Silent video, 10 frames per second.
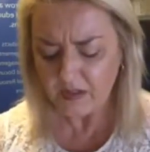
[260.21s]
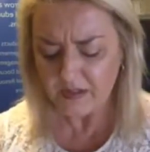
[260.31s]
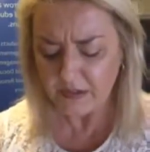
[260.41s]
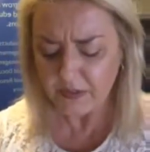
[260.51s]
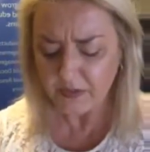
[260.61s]

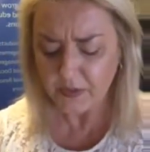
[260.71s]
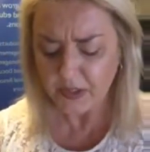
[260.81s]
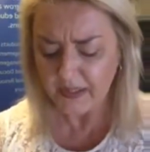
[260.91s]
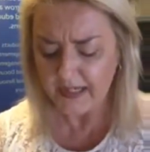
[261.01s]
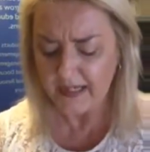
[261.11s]
So I thought,
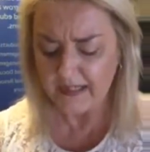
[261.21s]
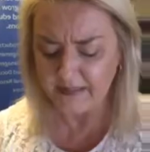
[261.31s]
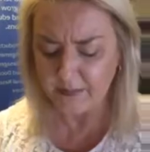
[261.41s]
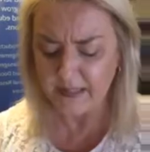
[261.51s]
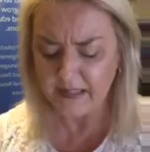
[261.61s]
okay, as
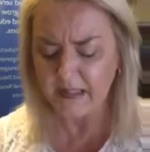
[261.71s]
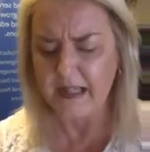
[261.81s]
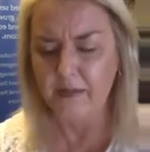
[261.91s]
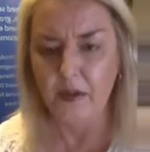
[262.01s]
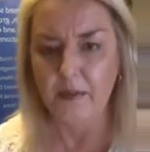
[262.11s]
a
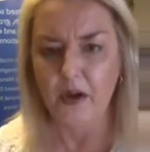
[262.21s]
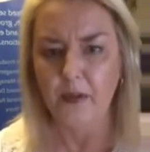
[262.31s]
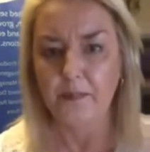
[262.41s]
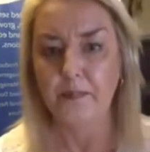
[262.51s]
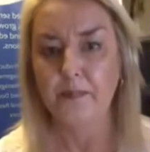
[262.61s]
regulator,
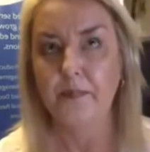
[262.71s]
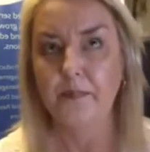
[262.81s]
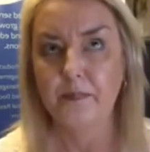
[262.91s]
I'm